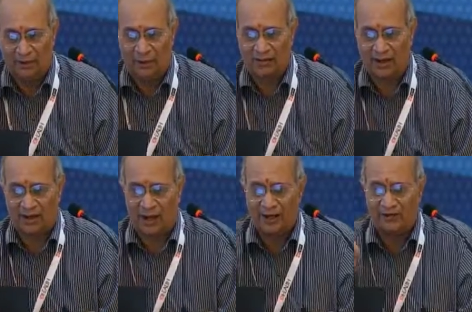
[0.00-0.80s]
Based on
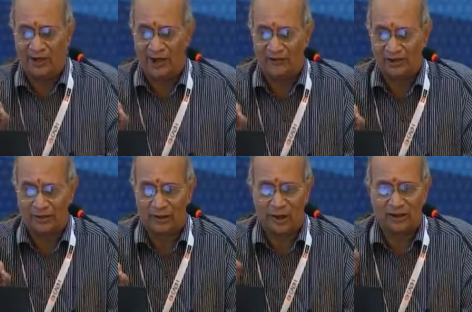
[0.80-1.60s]
connectivity levels
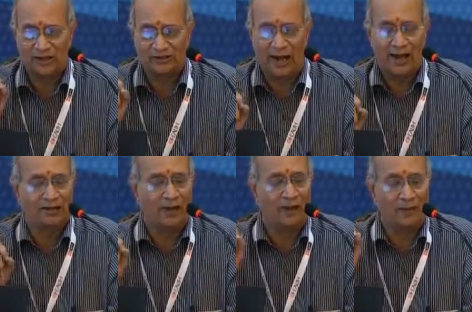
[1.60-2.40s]
and technological
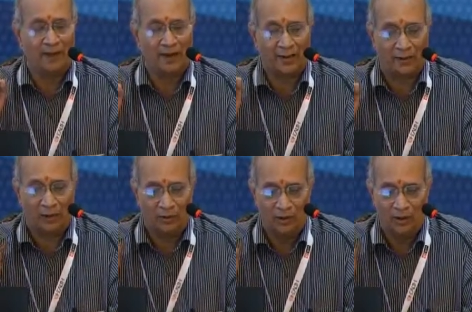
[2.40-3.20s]
standards available right now,